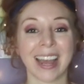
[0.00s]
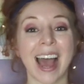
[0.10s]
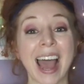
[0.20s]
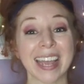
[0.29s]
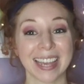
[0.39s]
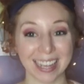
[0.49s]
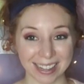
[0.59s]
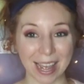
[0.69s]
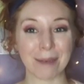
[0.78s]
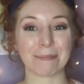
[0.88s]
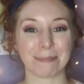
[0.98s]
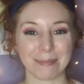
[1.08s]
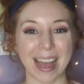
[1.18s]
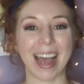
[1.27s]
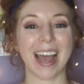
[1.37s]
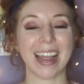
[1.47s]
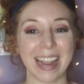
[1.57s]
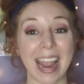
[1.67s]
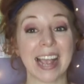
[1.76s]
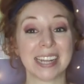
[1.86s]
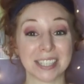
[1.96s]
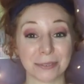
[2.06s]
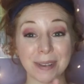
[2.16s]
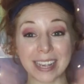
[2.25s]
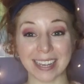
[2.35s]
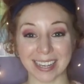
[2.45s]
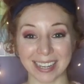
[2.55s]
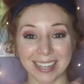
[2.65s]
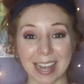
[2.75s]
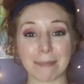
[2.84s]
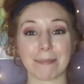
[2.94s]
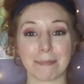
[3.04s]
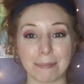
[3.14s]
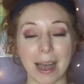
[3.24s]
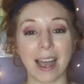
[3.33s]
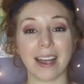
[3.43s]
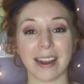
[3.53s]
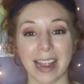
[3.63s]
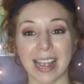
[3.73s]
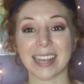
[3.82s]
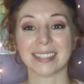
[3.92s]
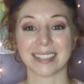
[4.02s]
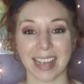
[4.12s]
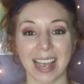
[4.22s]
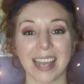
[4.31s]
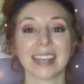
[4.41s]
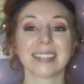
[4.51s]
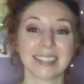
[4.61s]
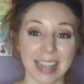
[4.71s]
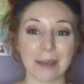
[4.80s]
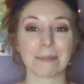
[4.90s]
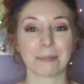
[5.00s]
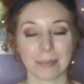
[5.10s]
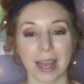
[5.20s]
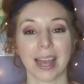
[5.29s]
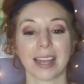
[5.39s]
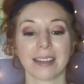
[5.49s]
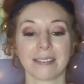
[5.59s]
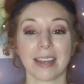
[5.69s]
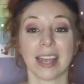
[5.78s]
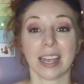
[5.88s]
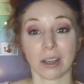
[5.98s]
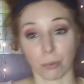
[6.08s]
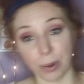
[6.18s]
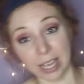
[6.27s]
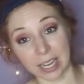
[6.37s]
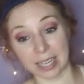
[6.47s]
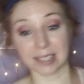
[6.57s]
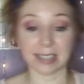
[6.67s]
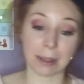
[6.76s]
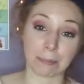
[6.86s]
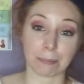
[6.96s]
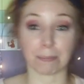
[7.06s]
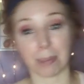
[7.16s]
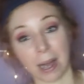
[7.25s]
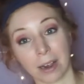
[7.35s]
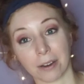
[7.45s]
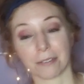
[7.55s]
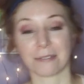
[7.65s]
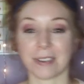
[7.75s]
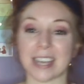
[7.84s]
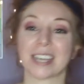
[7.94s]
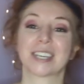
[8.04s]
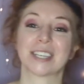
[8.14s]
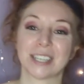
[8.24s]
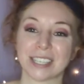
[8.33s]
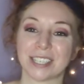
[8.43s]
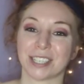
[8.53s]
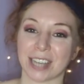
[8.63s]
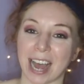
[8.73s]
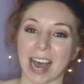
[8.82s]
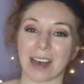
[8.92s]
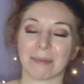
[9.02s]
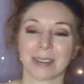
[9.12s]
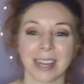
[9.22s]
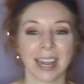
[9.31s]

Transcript: I can clap my hands. Clap our hands. I can stamp my feet. Stamp my feet. Good job.